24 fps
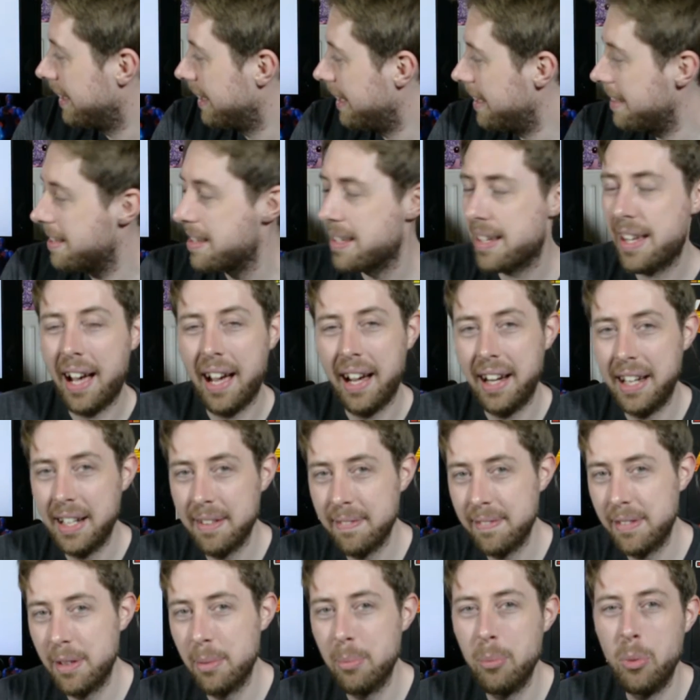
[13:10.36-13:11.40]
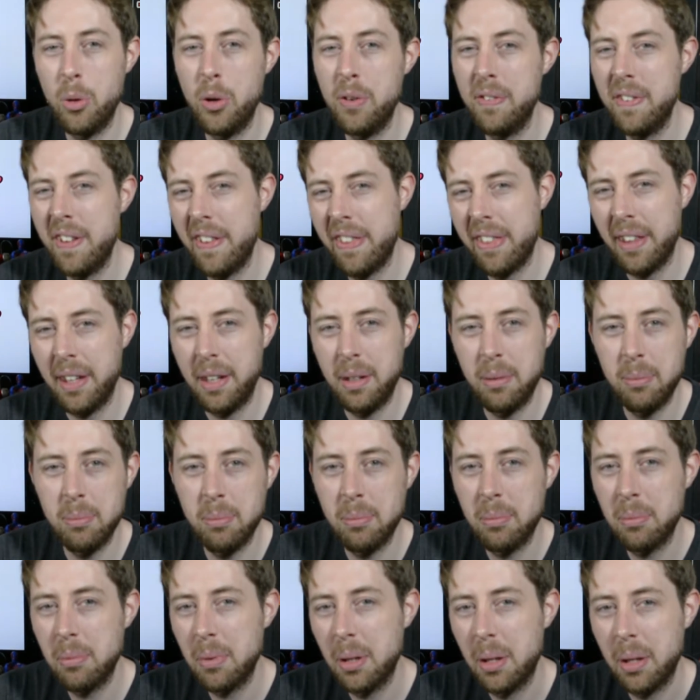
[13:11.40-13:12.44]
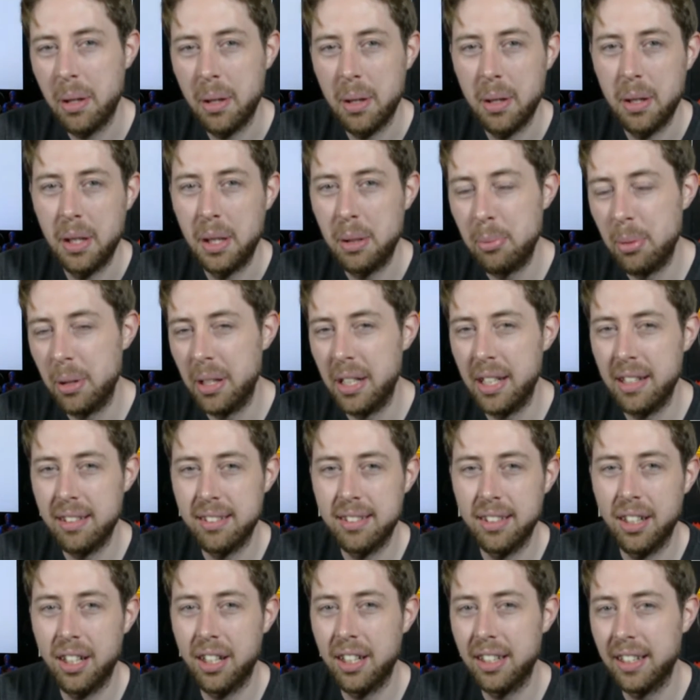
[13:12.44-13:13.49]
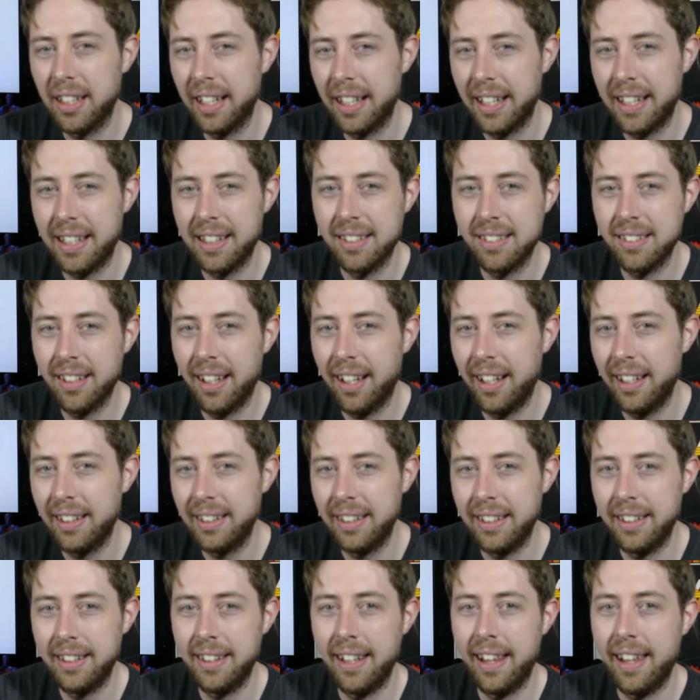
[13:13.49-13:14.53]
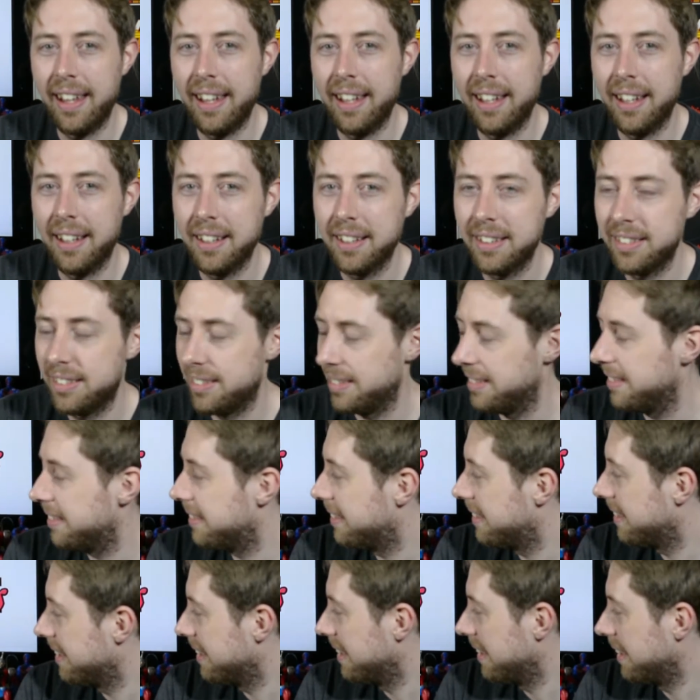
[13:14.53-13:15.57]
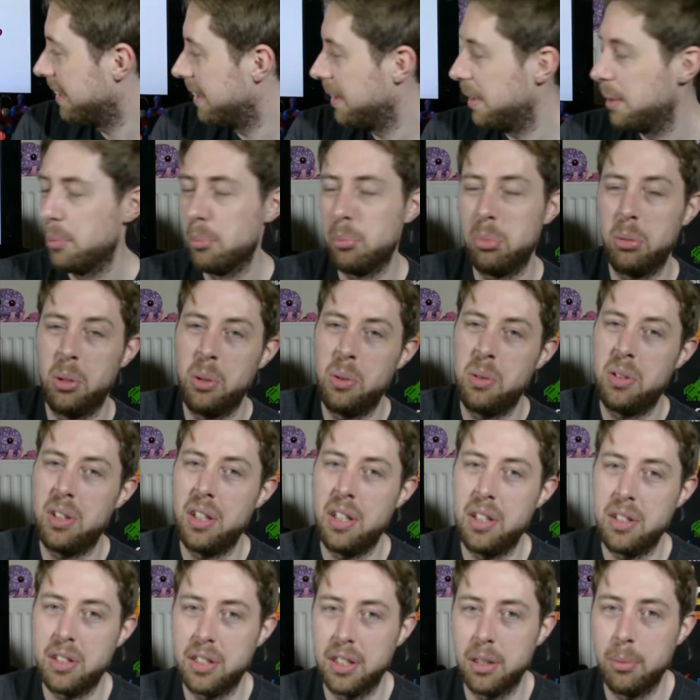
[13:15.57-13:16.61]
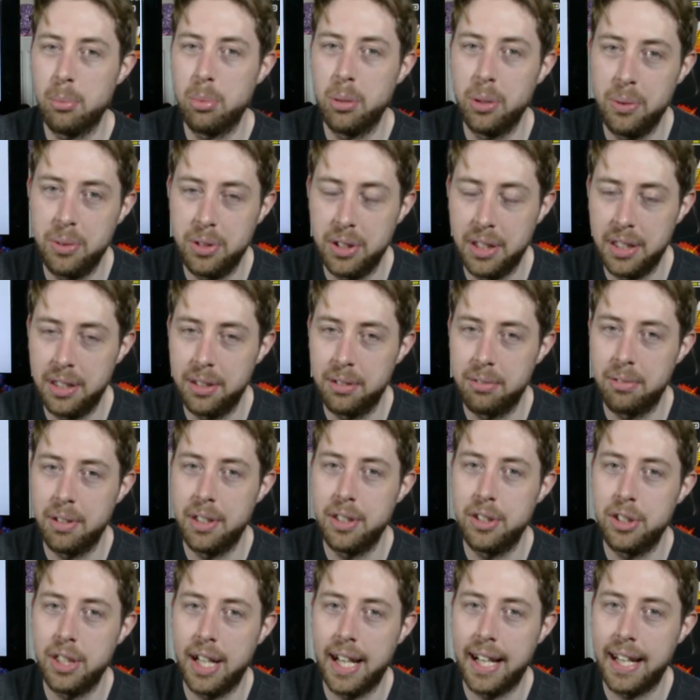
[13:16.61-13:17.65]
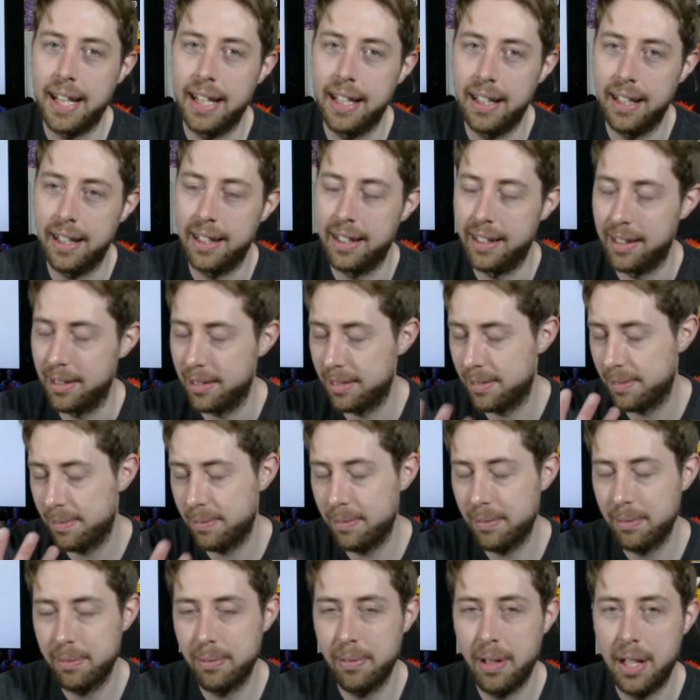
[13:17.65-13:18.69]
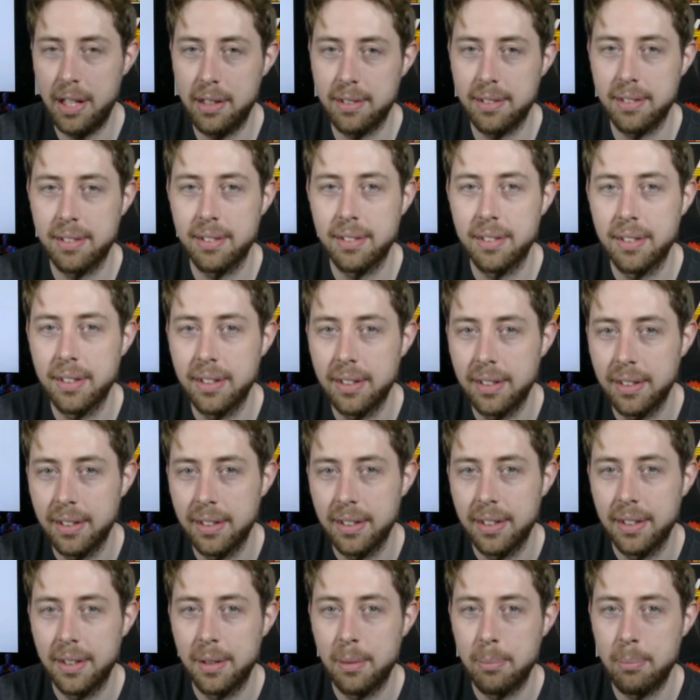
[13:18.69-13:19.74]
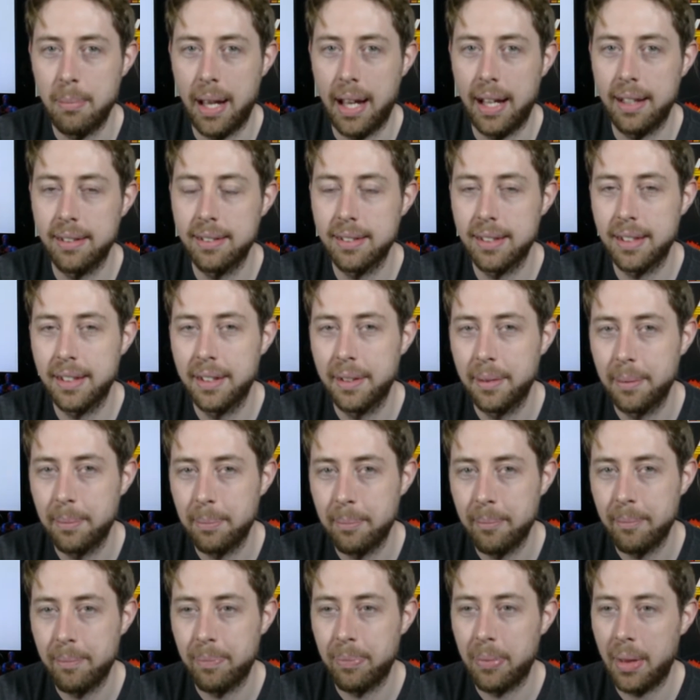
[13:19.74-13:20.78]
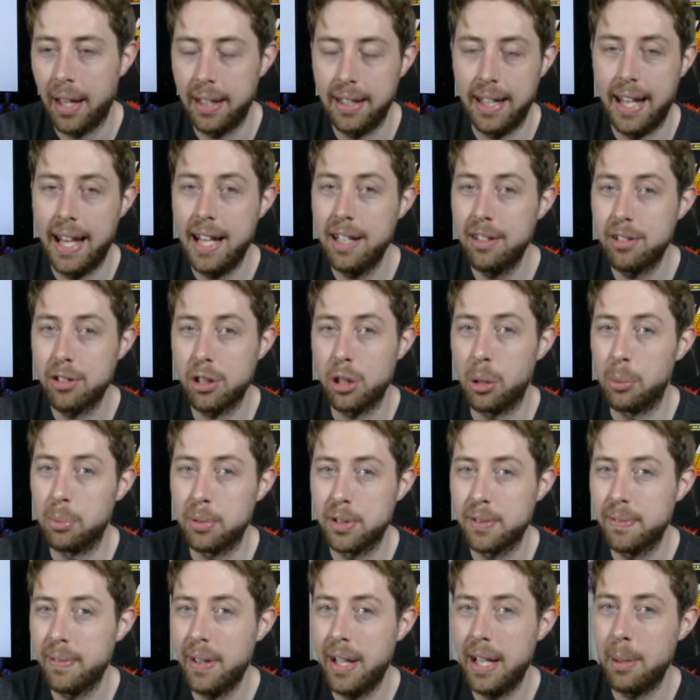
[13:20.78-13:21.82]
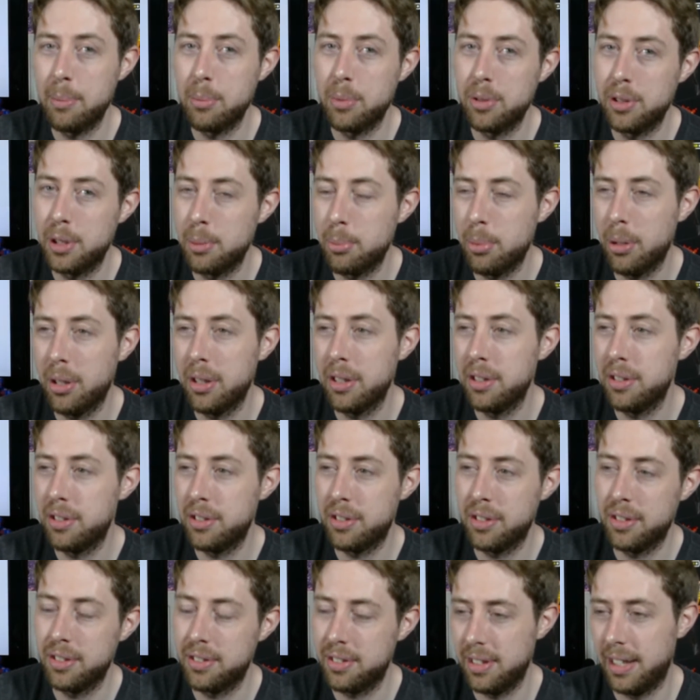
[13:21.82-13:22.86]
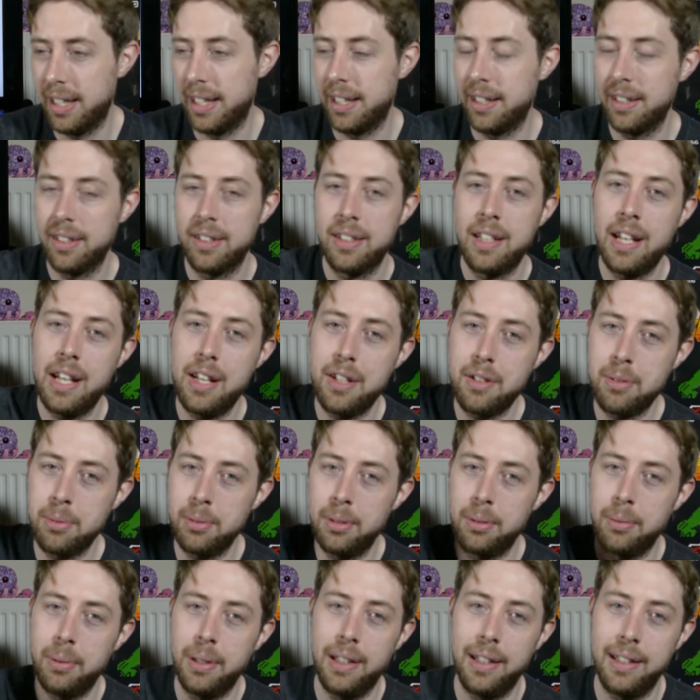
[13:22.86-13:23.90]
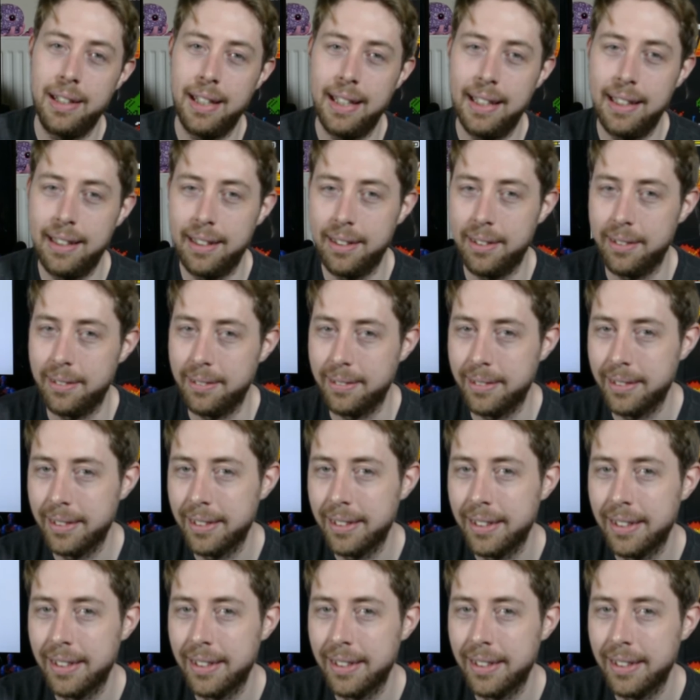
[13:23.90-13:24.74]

he's kind of the movie theme, but it's not like entirely there. Just blue t-shirt, blue jeans, red jacket, and his face mask. And the head sculpt's fine, but the body's just like casual wear, that'll do.